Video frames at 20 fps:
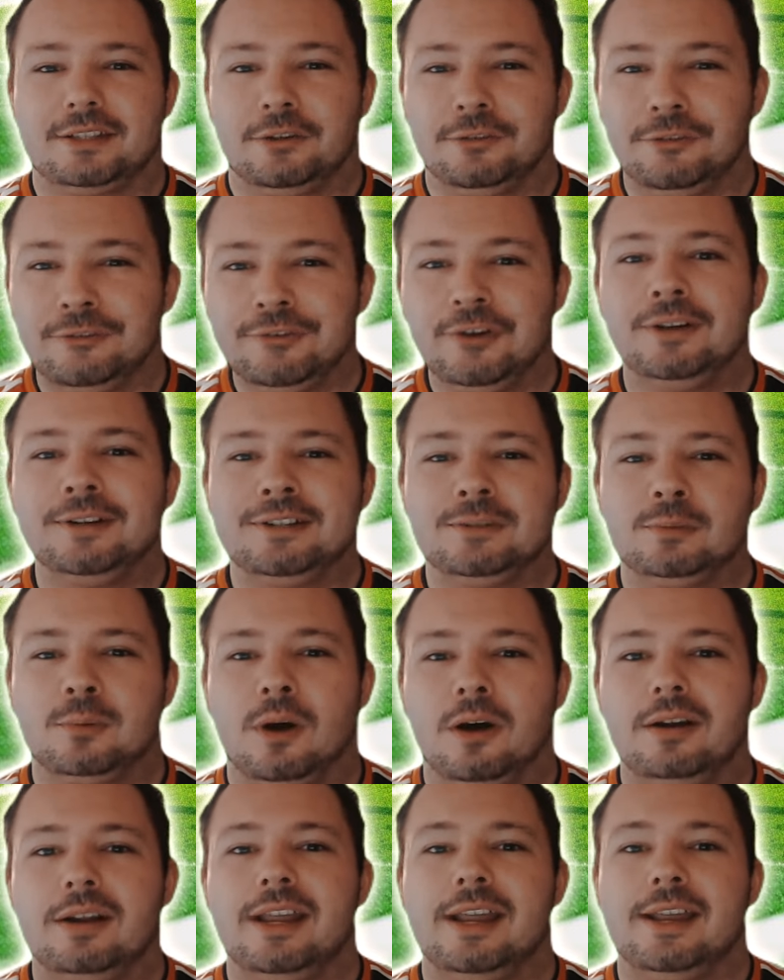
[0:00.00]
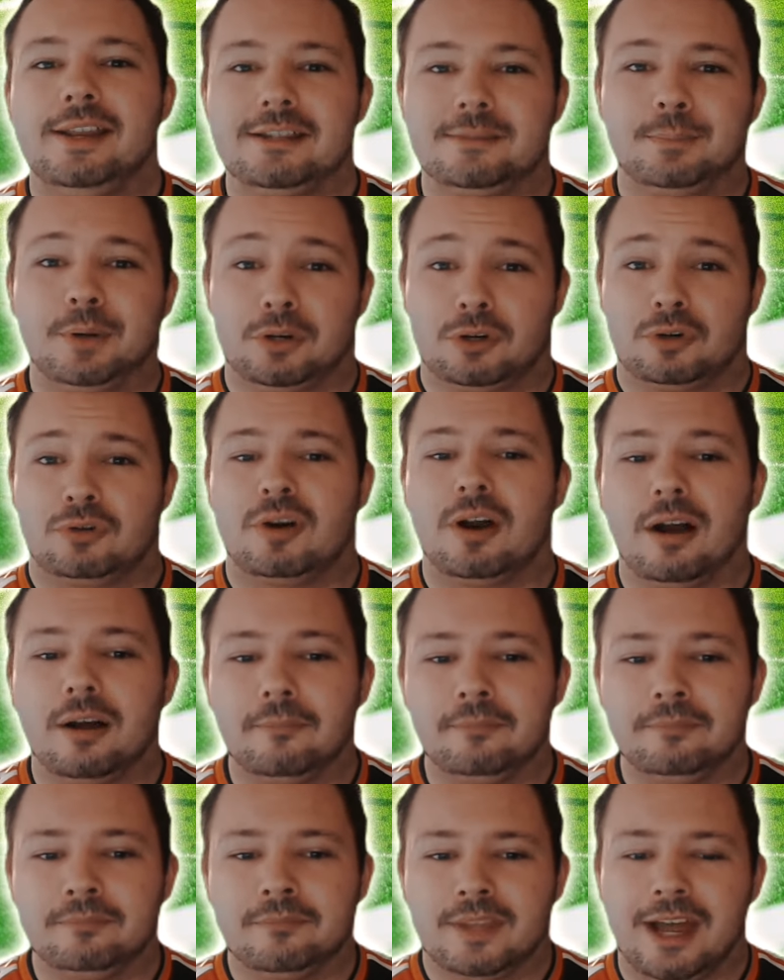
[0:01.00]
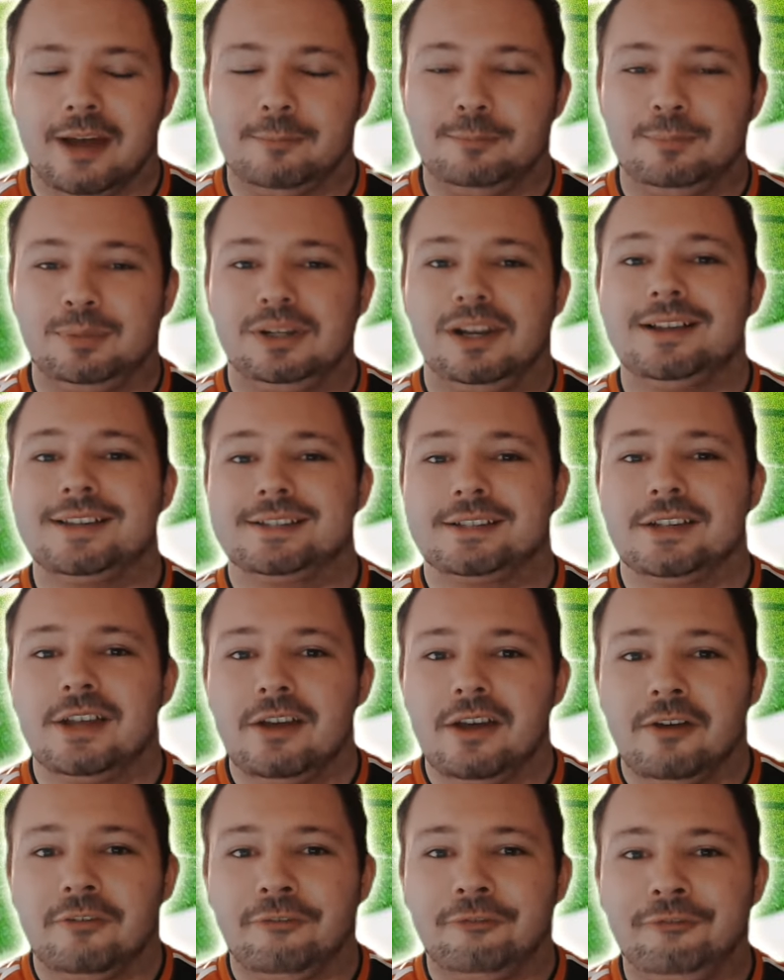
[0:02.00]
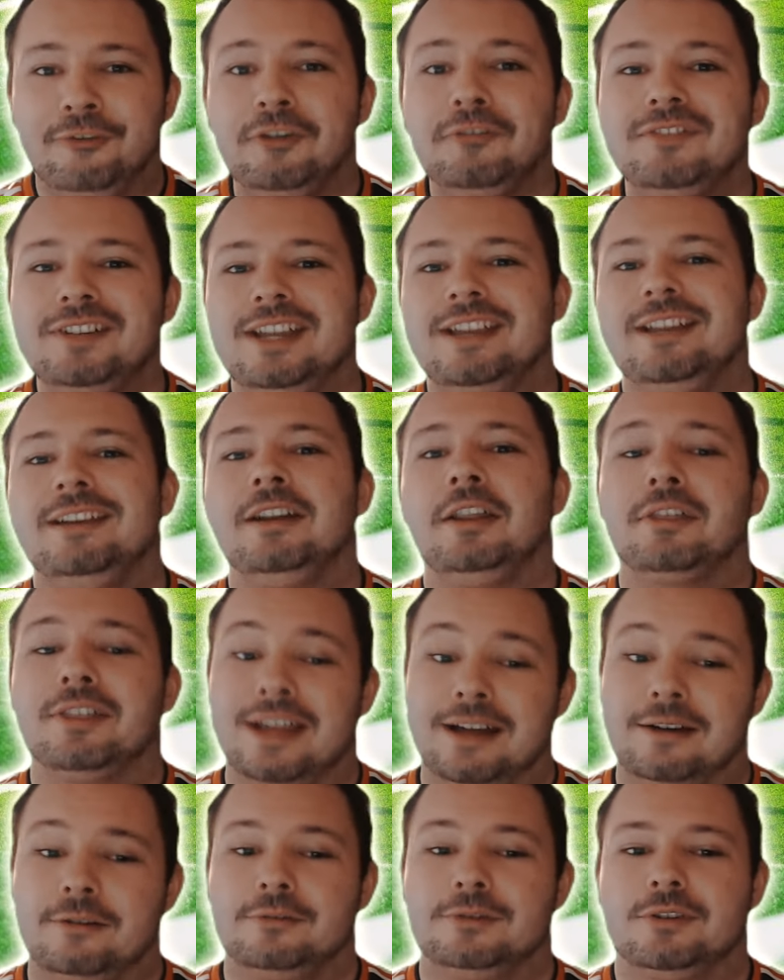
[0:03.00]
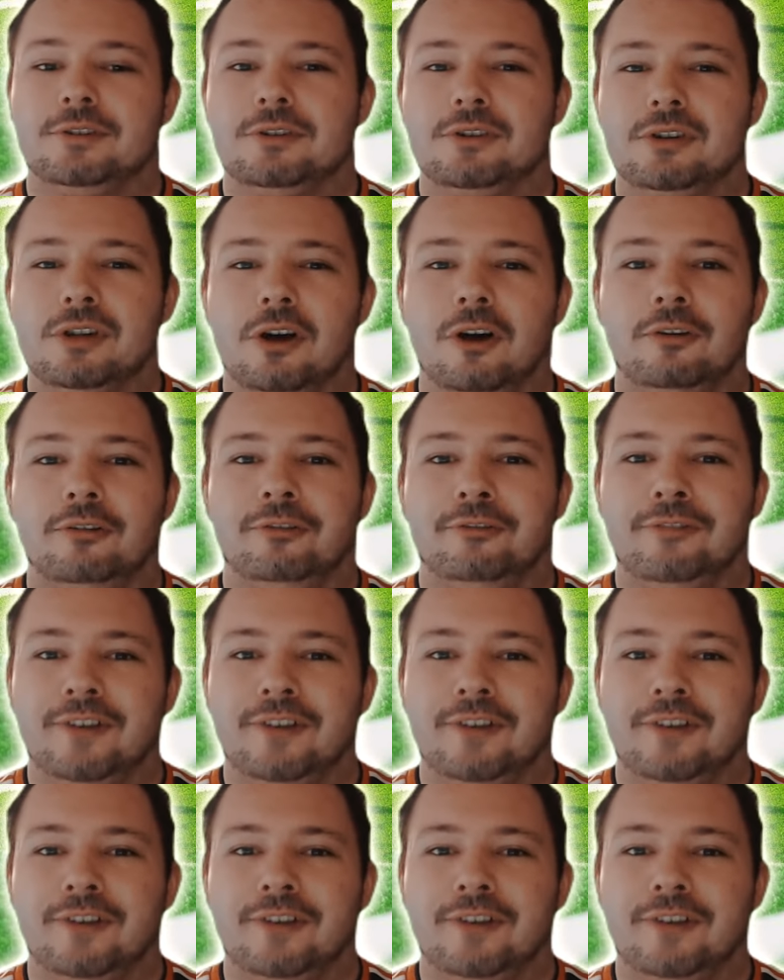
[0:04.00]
The first one is Bakra at plus 15,000 on